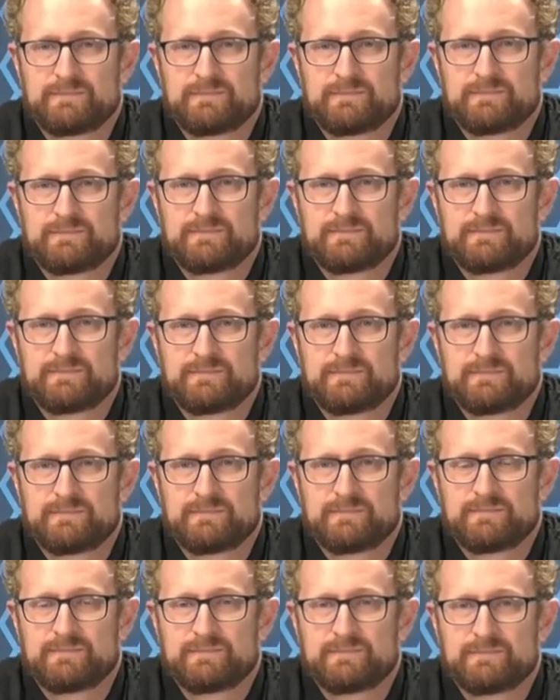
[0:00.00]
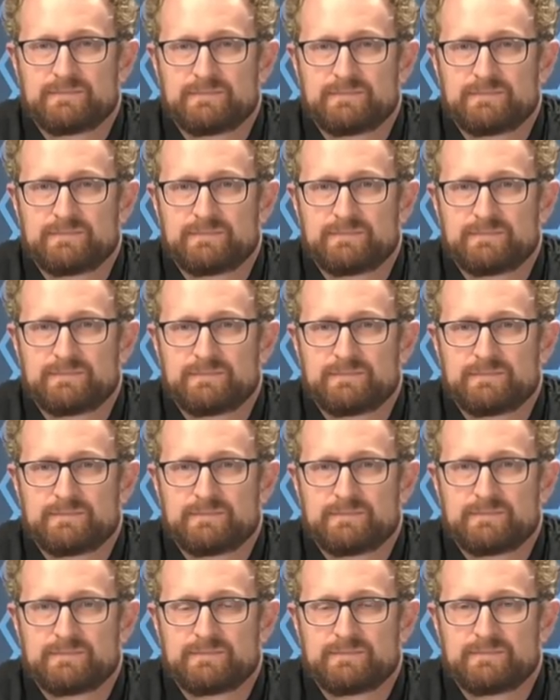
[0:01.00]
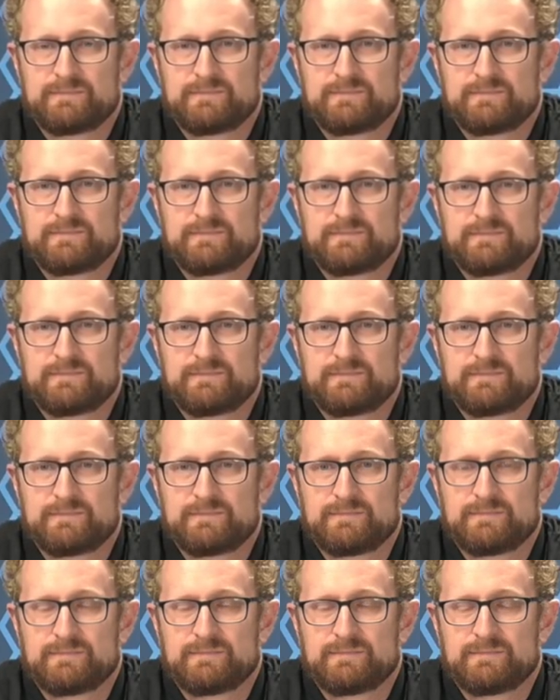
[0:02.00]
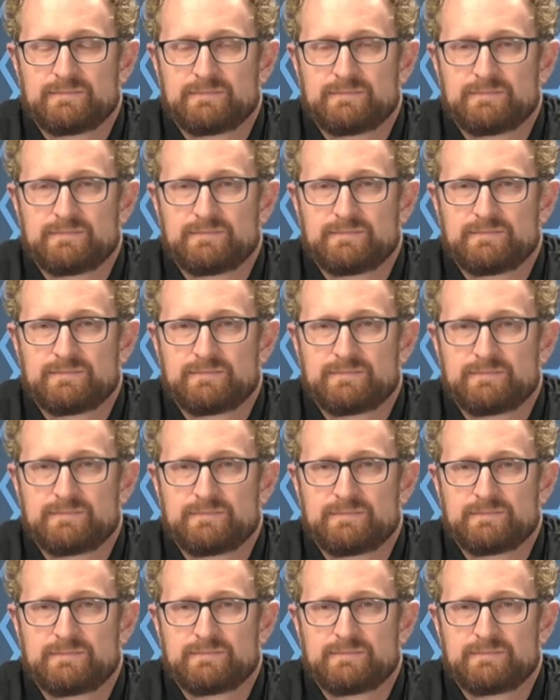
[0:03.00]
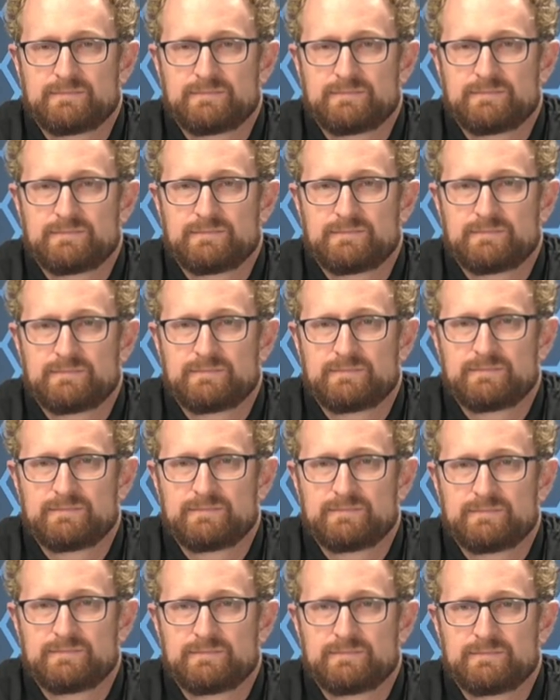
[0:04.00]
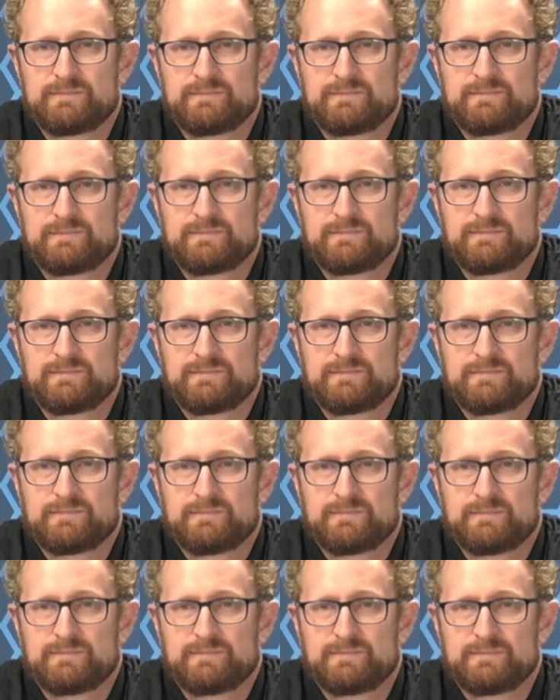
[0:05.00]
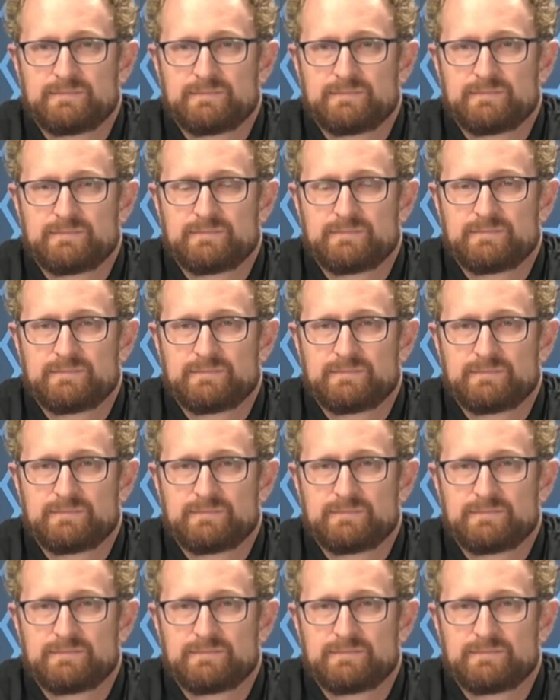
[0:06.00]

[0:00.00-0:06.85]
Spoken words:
[no speech]